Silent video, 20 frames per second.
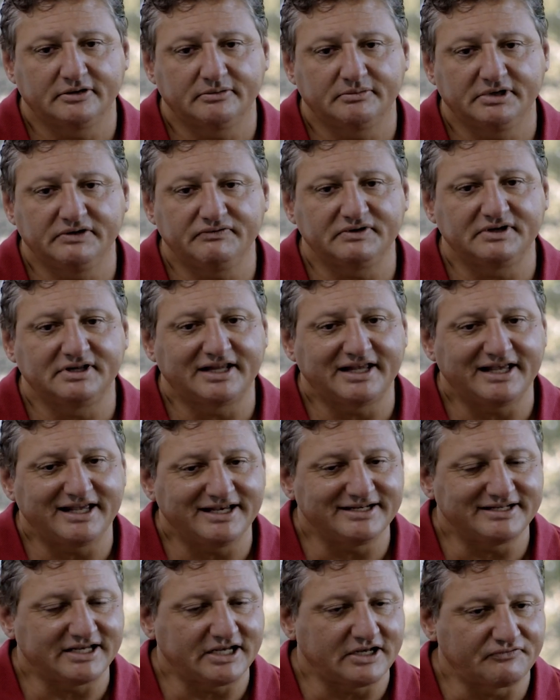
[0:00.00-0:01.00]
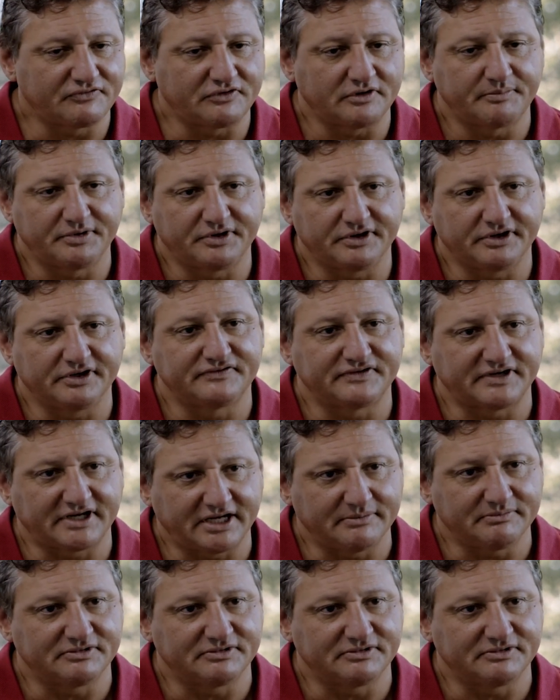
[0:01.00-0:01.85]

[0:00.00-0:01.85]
even laying down for a period of time.